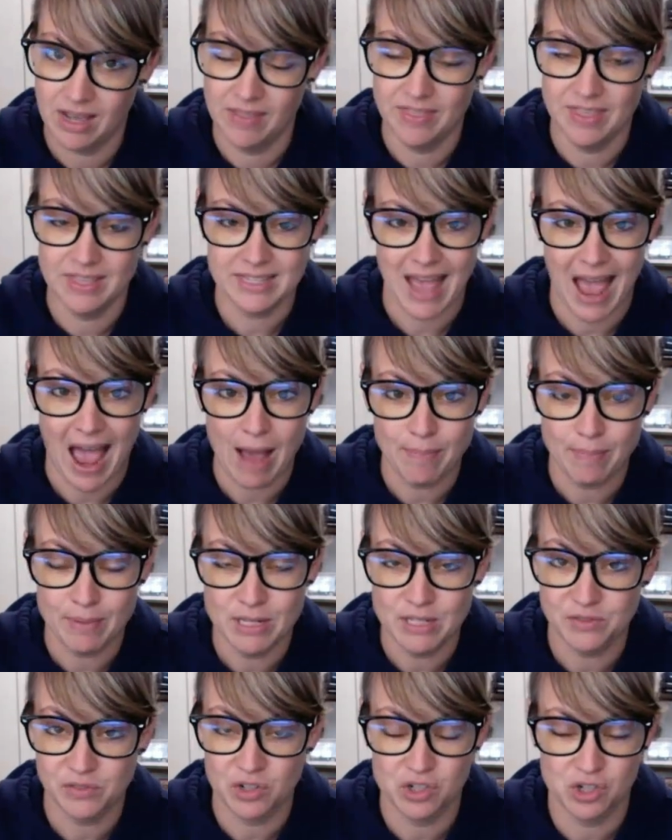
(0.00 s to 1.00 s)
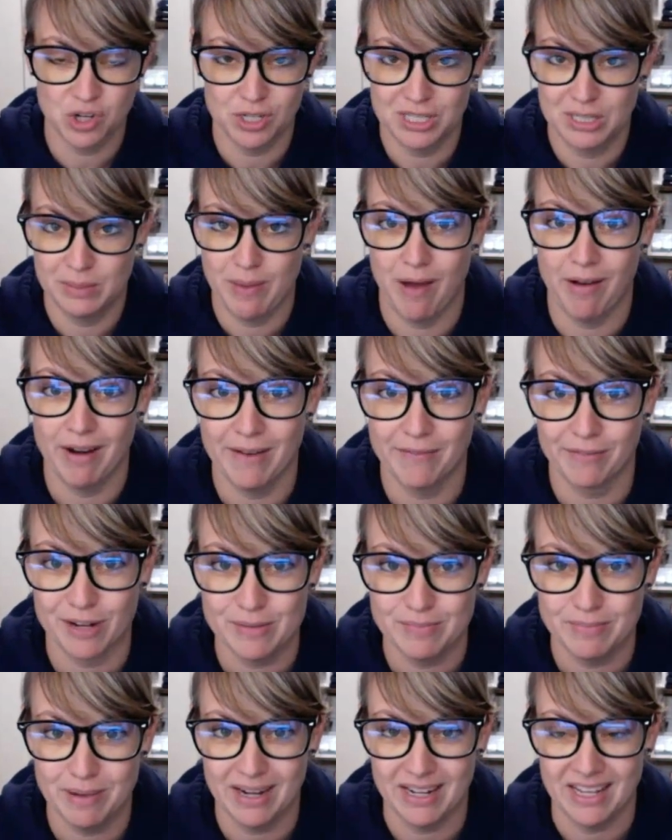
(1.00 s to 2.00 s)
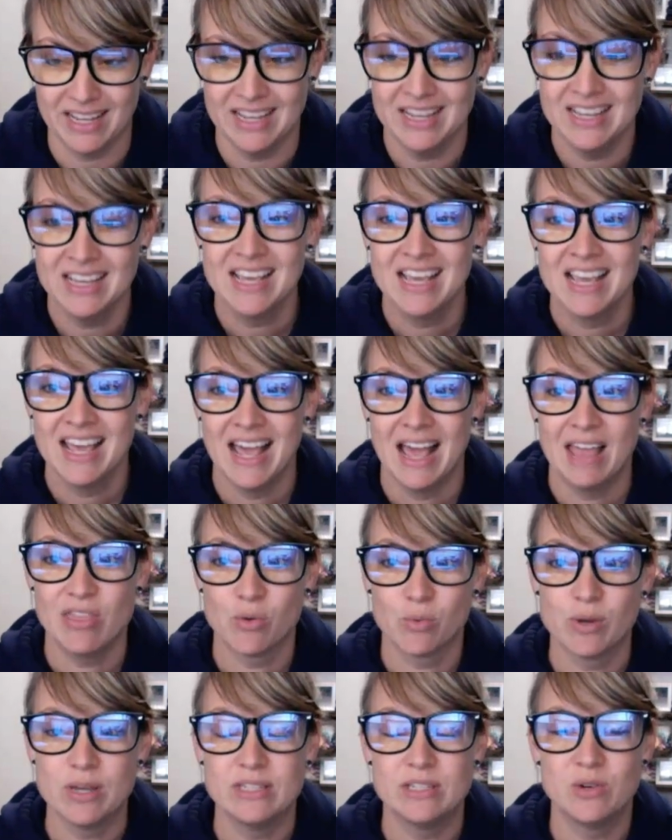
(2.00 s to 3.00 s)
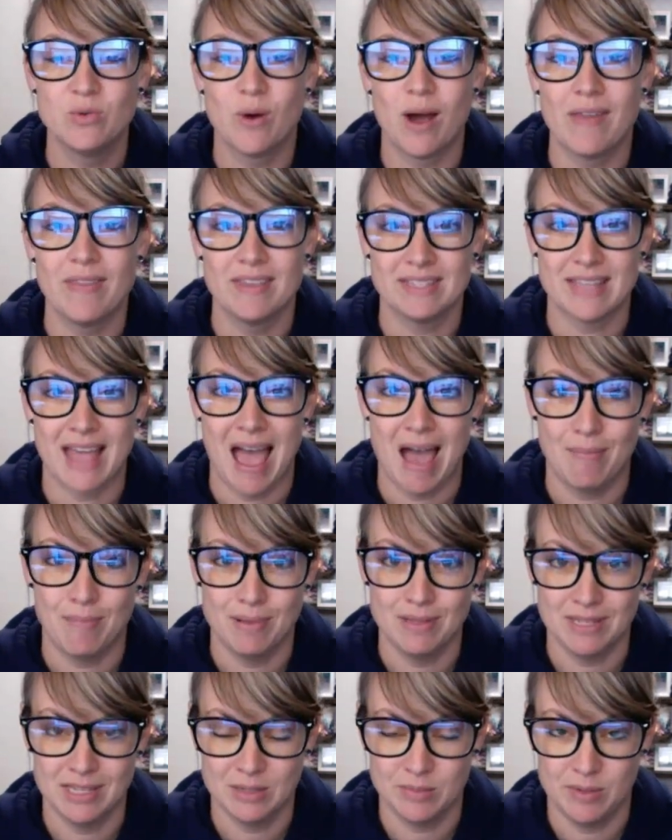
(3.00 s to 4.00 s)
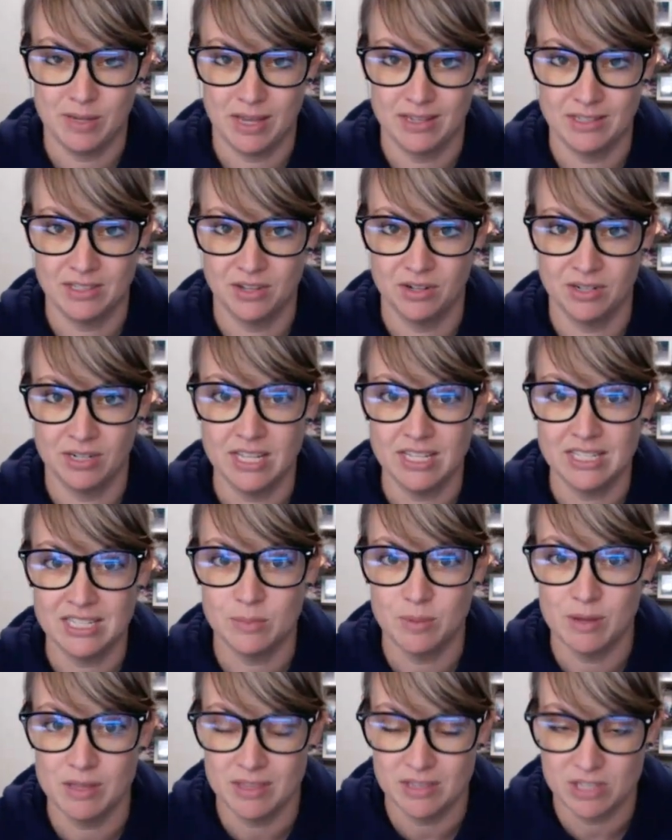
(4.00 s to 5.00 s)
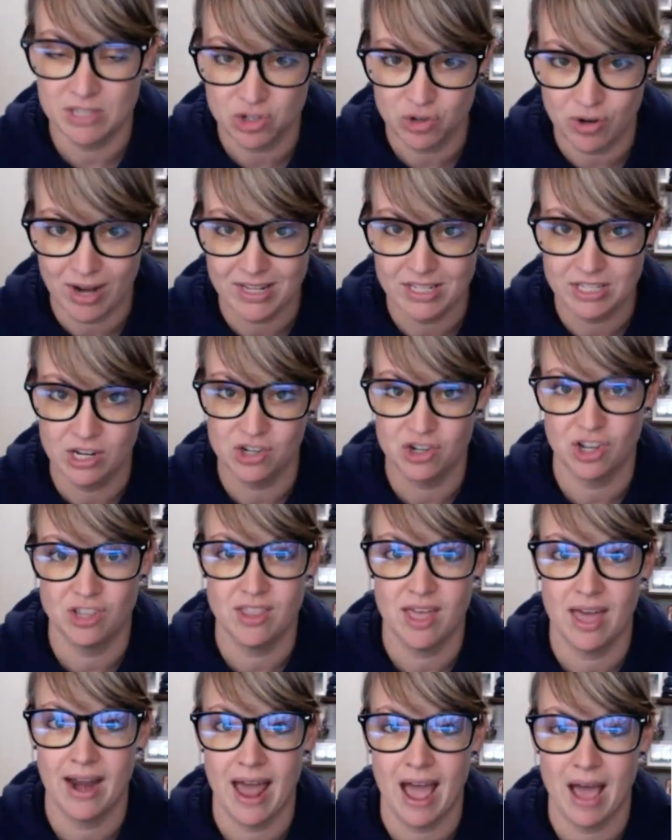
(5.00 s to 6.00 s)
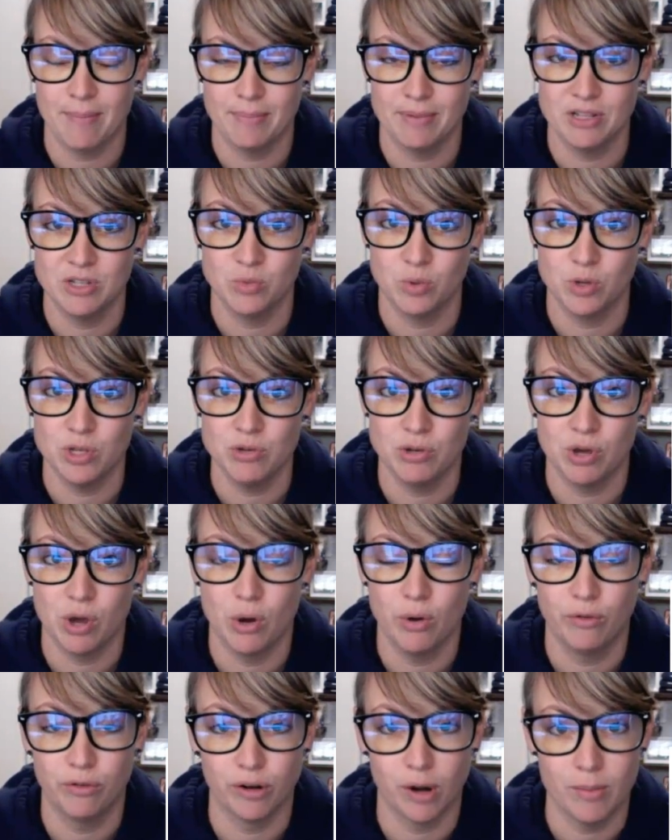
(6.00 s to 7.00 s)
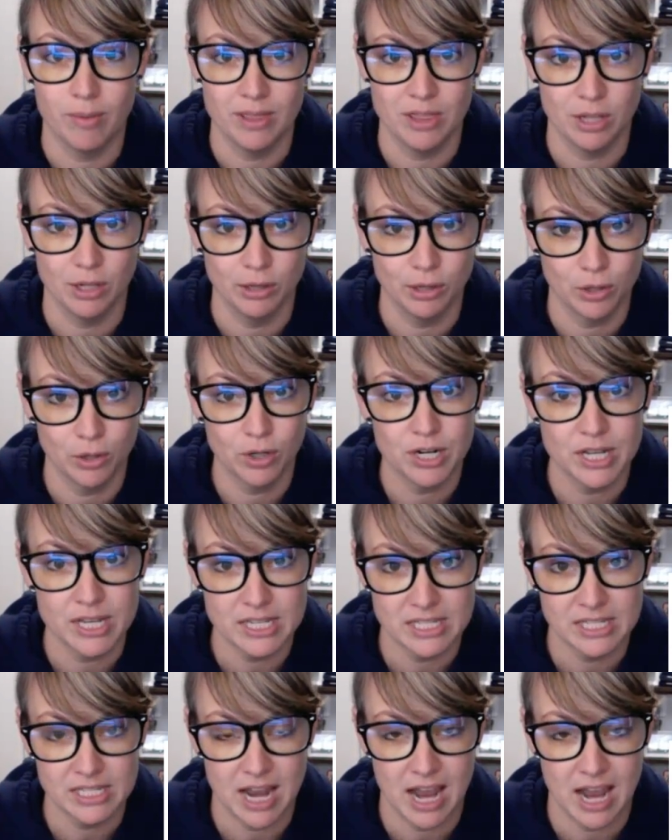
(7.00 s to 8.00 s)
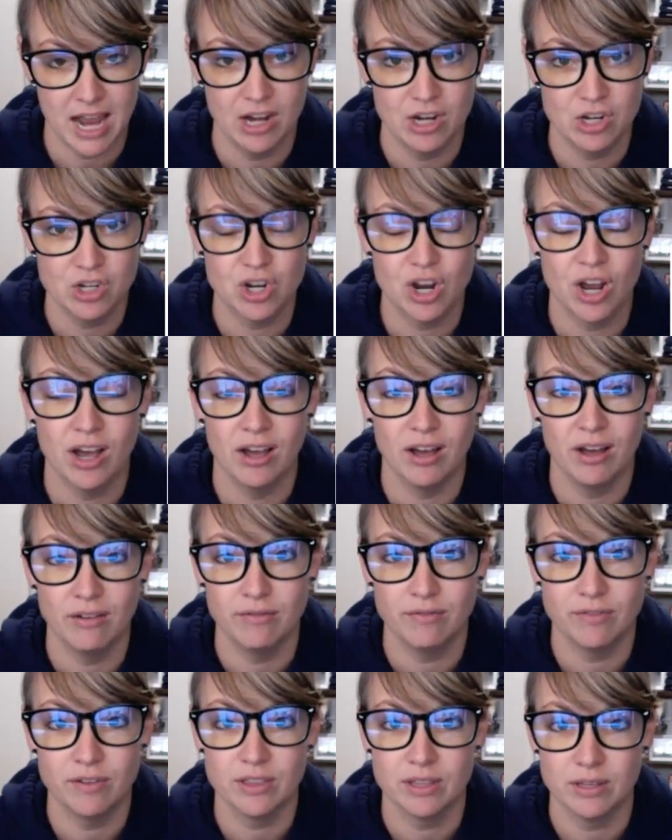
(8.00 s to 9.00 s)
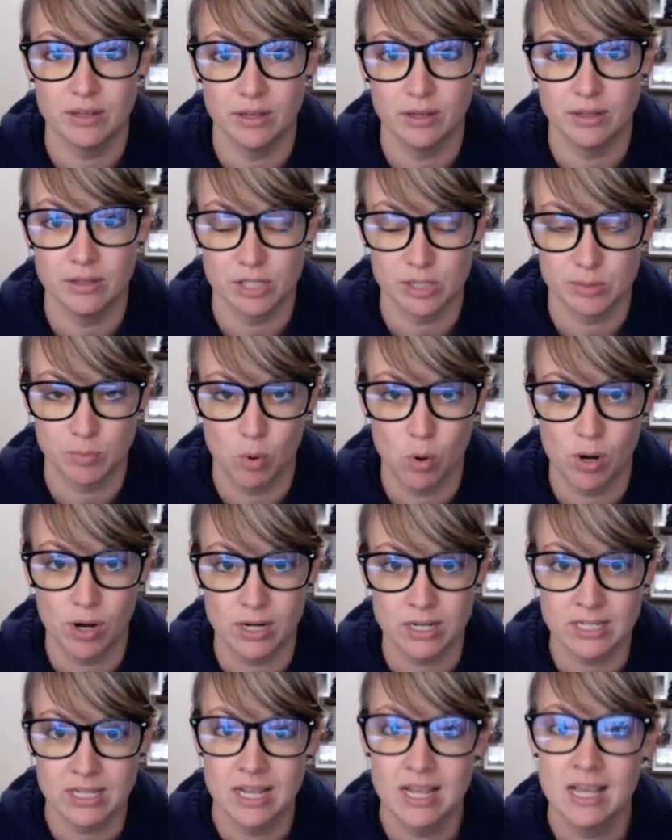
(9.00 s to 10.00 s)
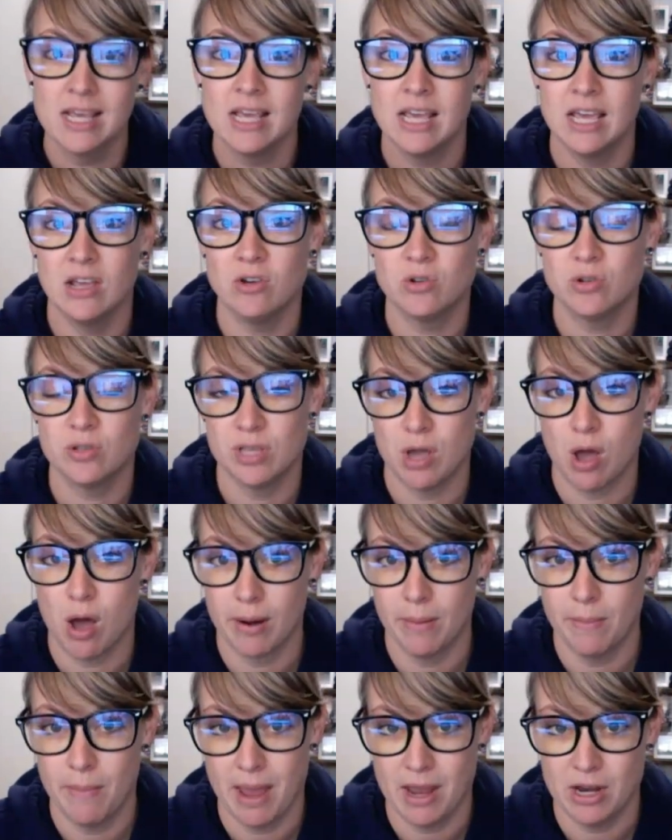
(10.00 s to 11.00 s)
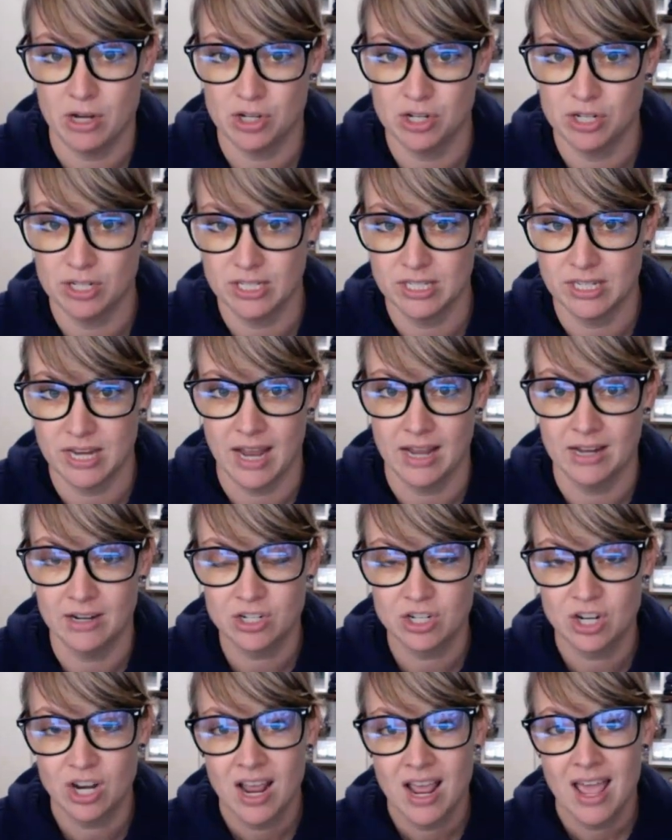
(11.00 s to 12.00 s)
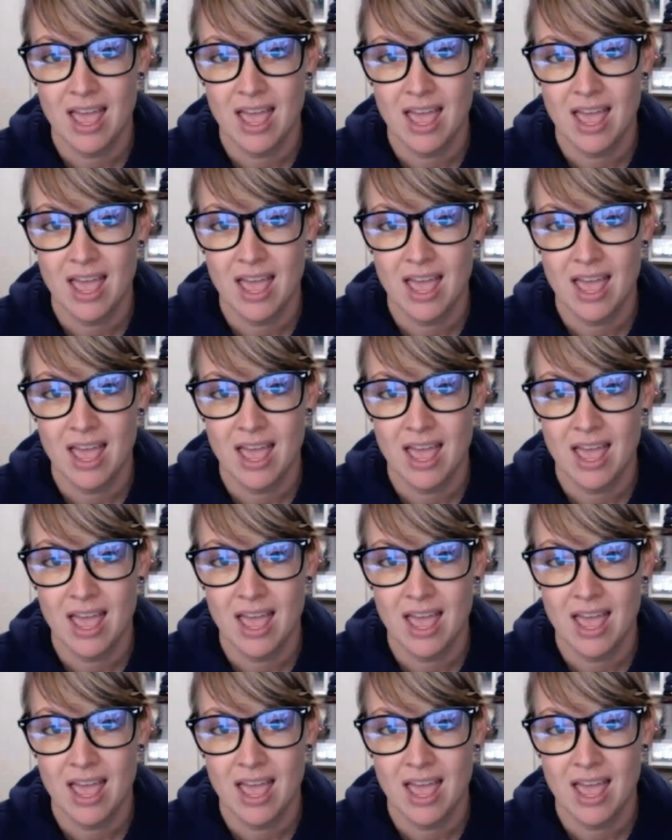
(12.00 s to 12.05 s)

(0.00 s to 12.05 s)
This happens for just about everybody, and the reason why this happens is because there needs to be this transition that happens when you go from in the learning stage of the sport into the automation stage.